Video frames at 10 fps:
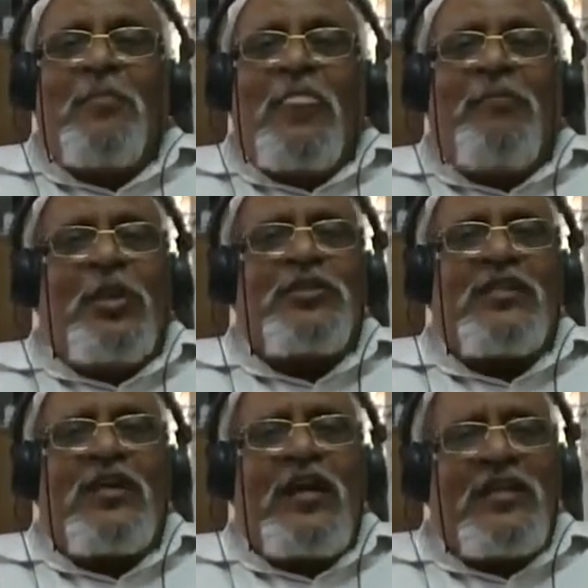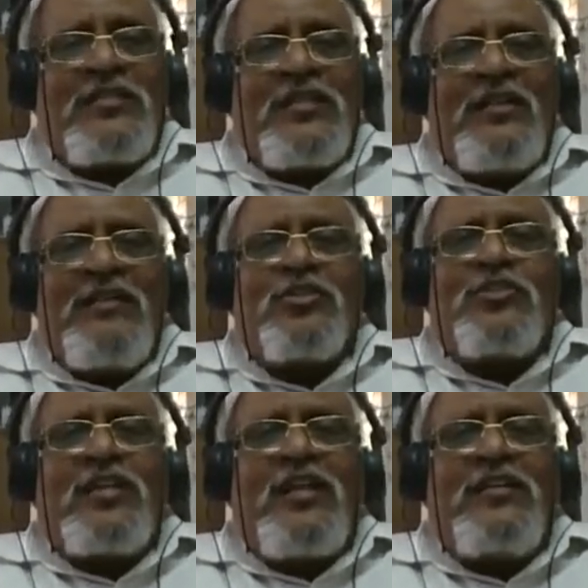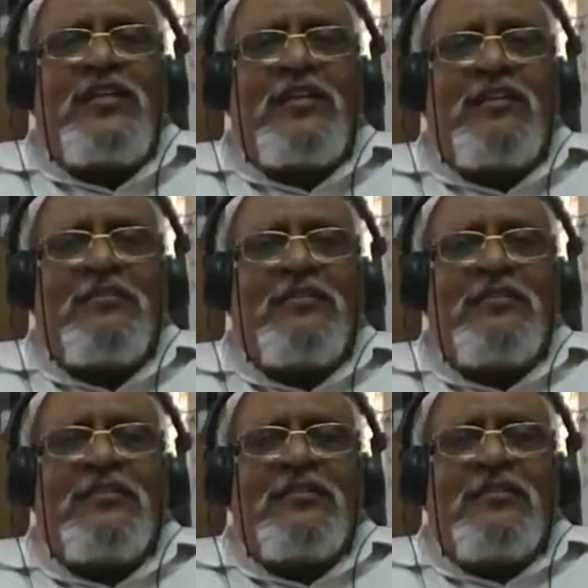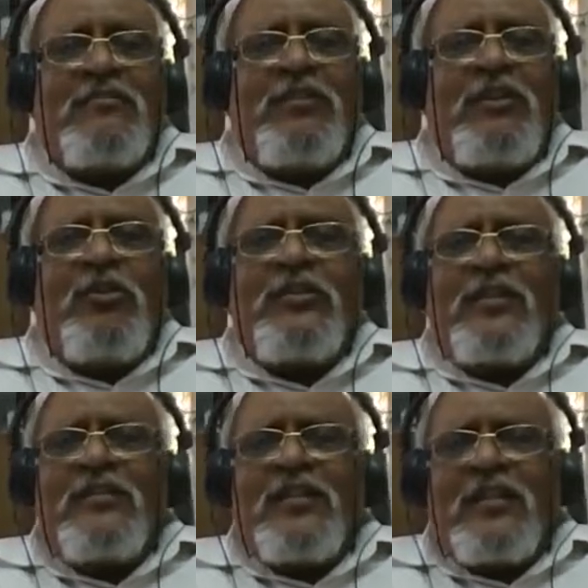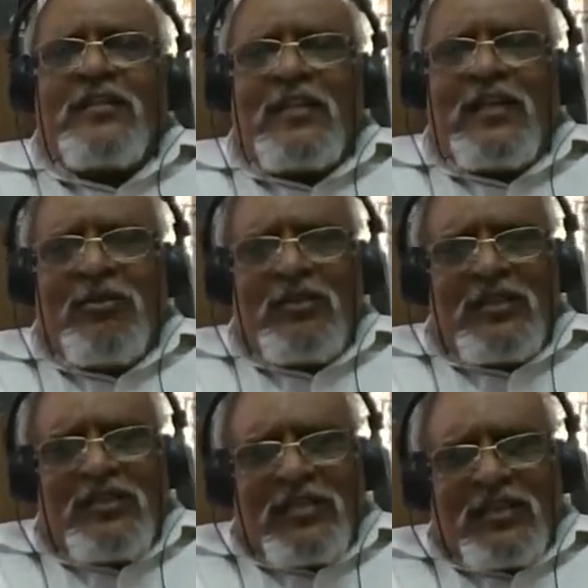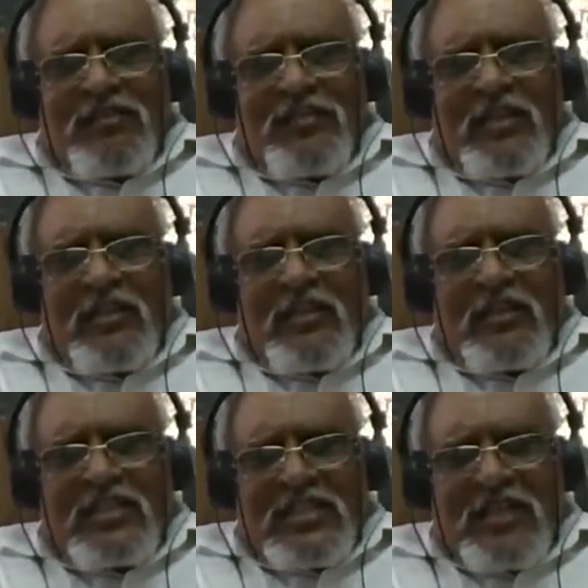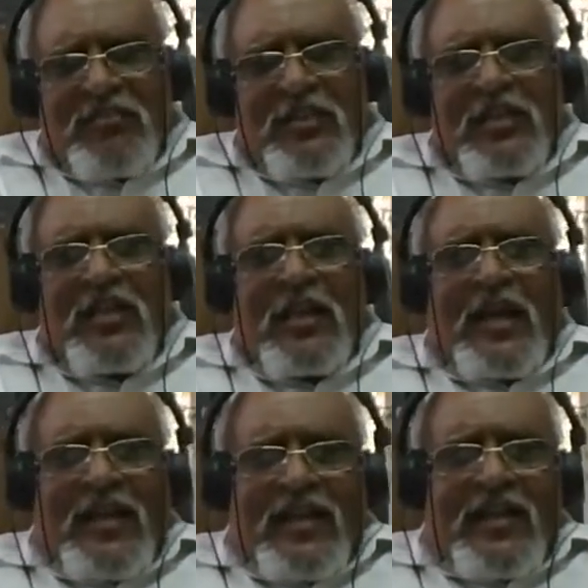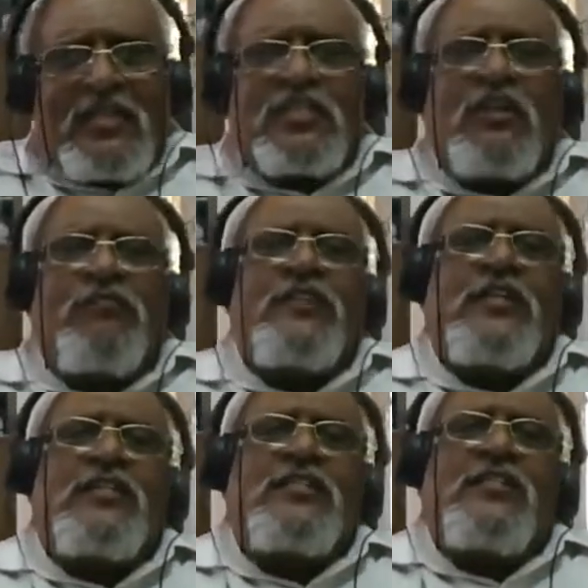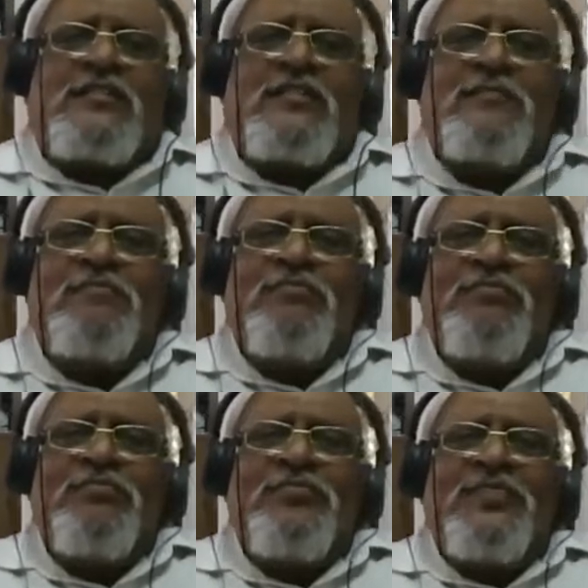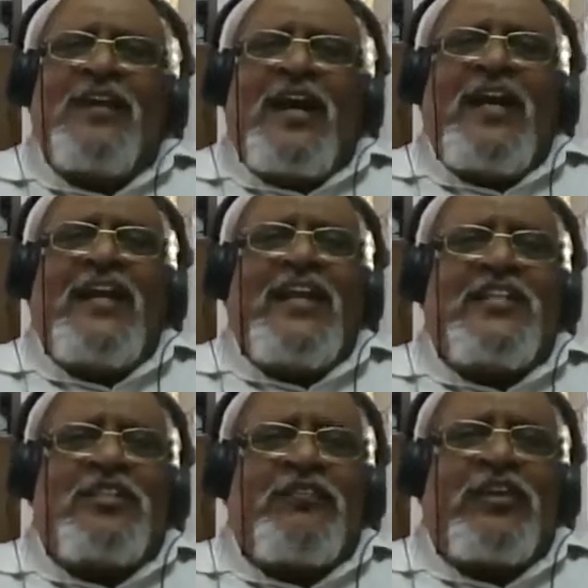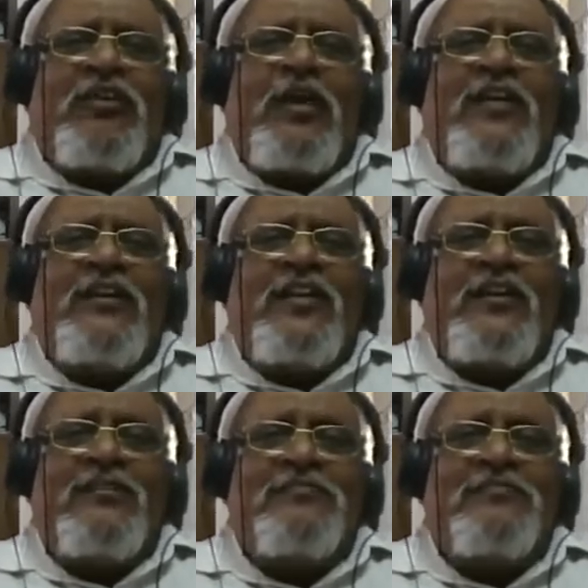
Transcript: Because as an Indian society, I don't think that we received the ideals of justice, ideals of equality,